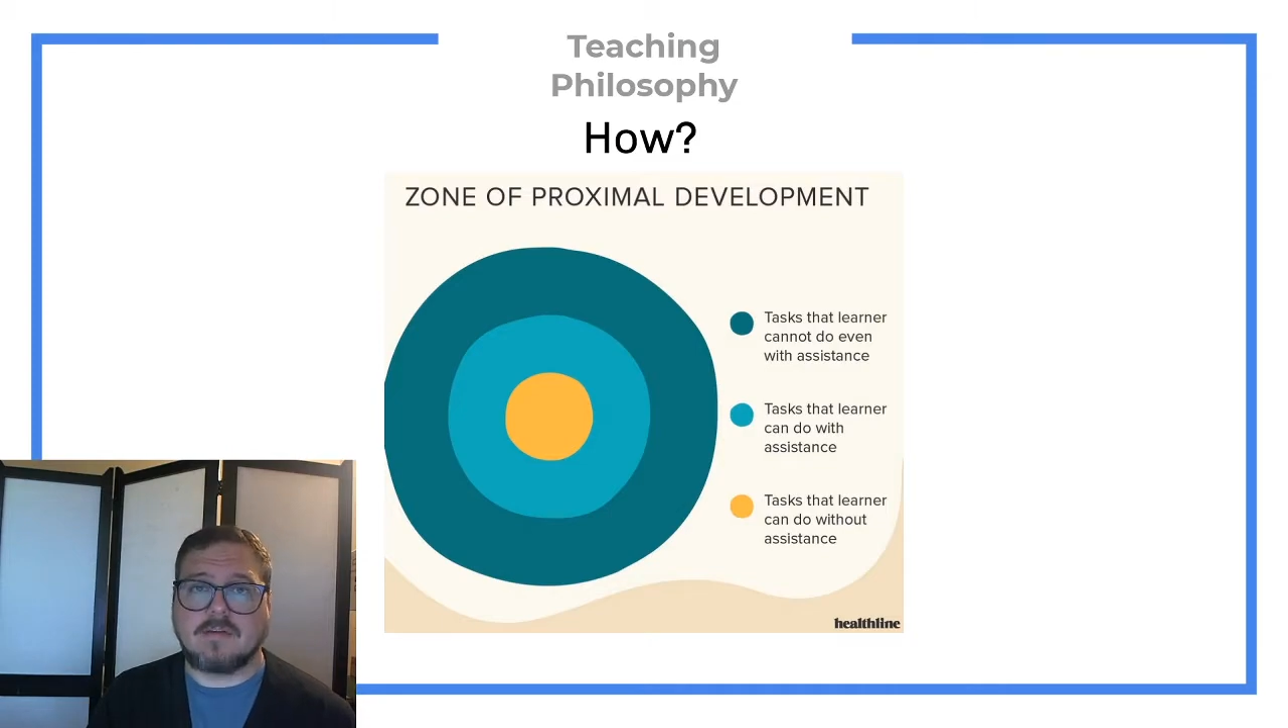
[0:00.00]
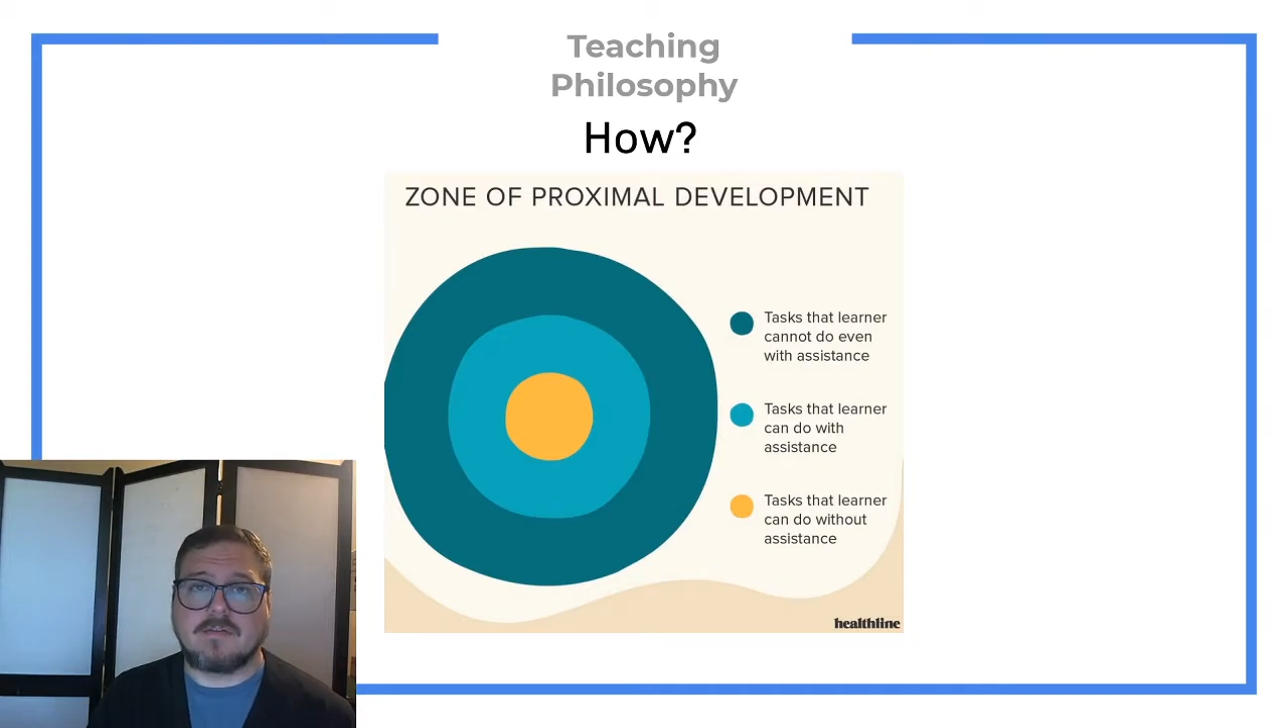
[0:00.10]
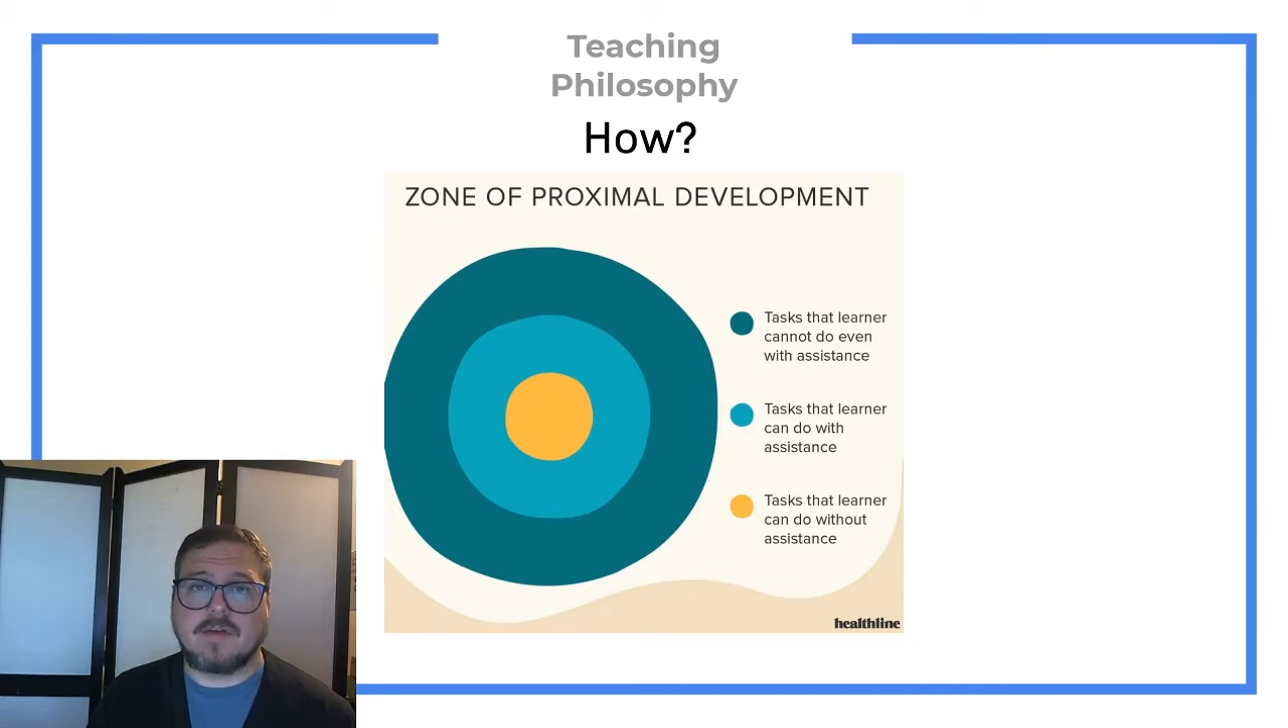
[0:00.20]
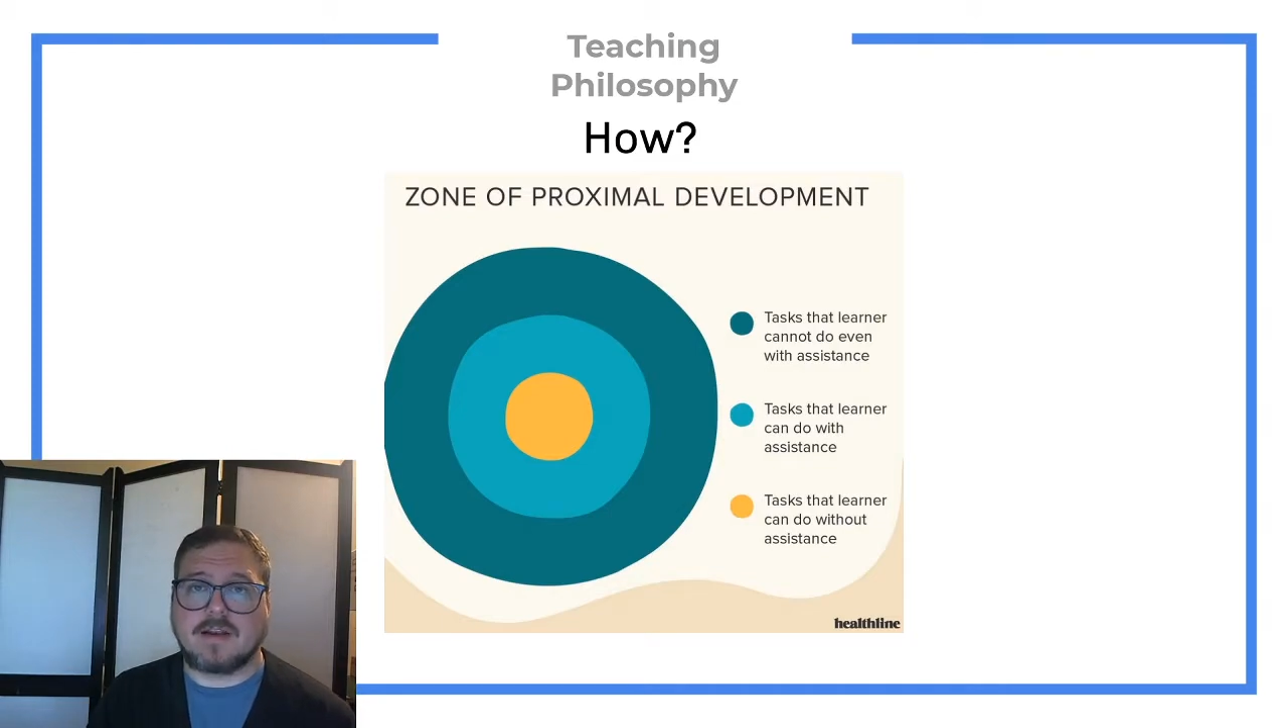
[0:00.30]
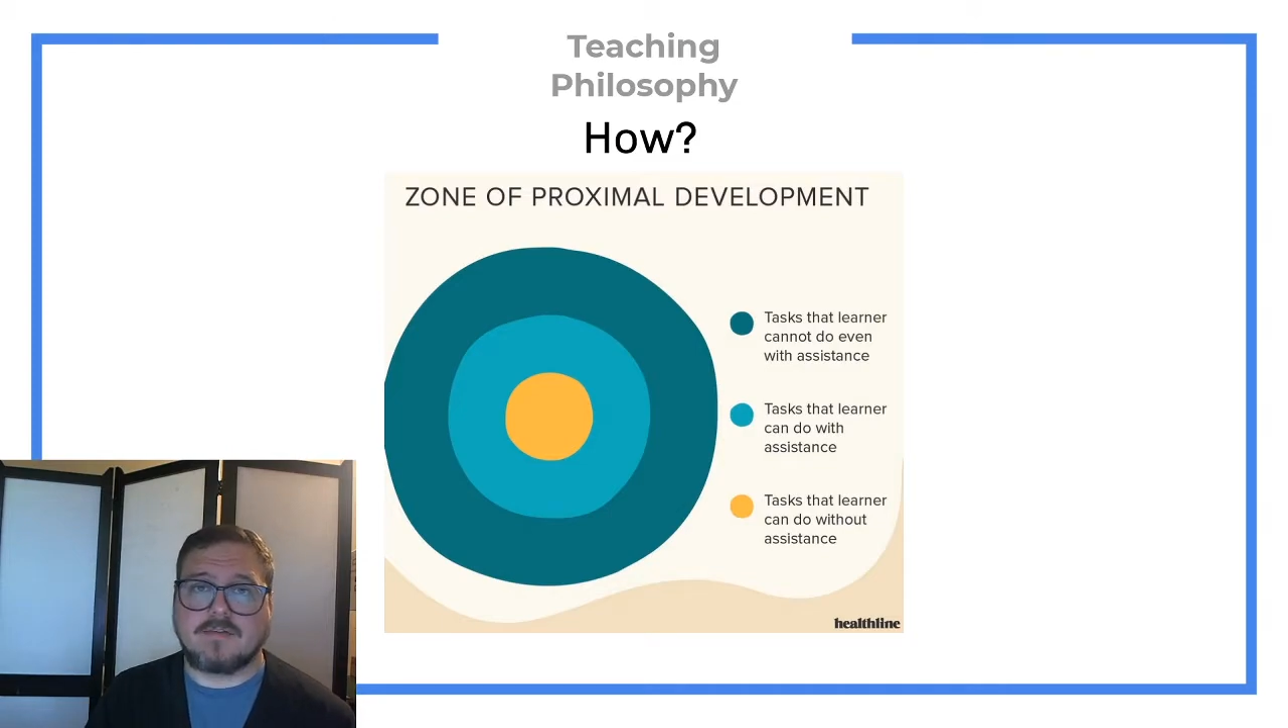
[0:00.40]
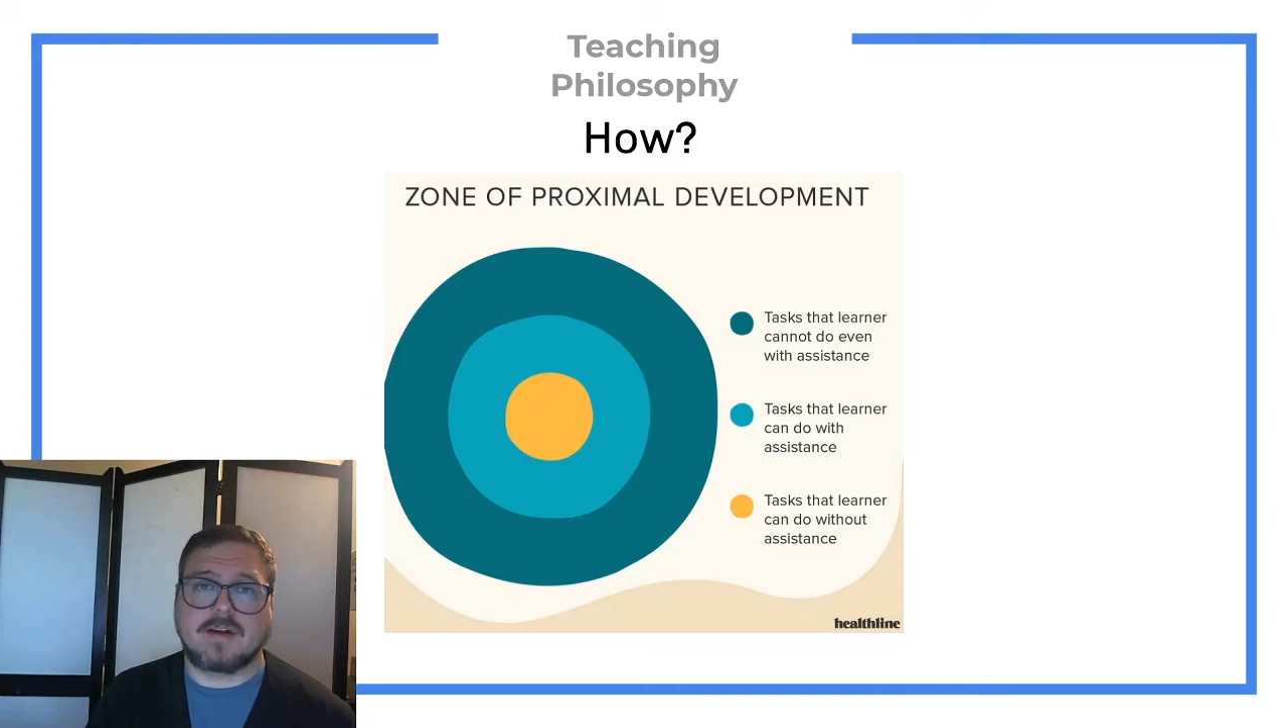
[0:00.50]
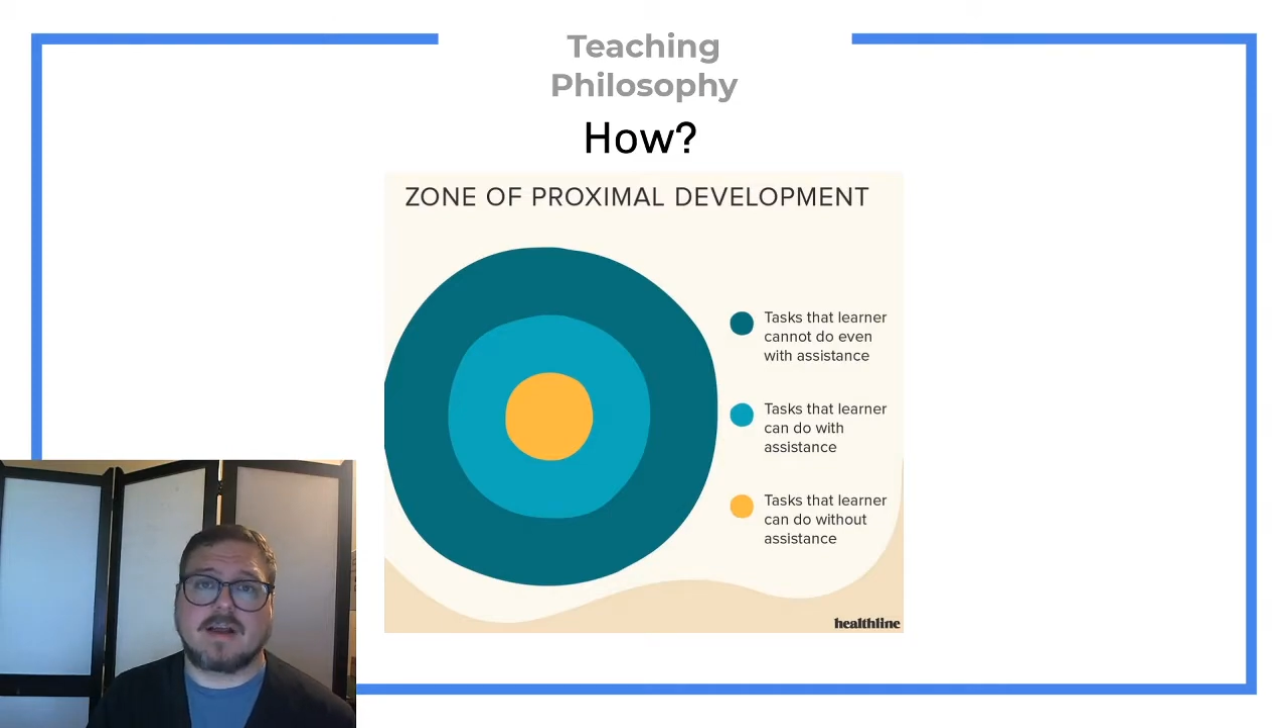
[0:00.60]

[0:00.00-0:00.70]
of at different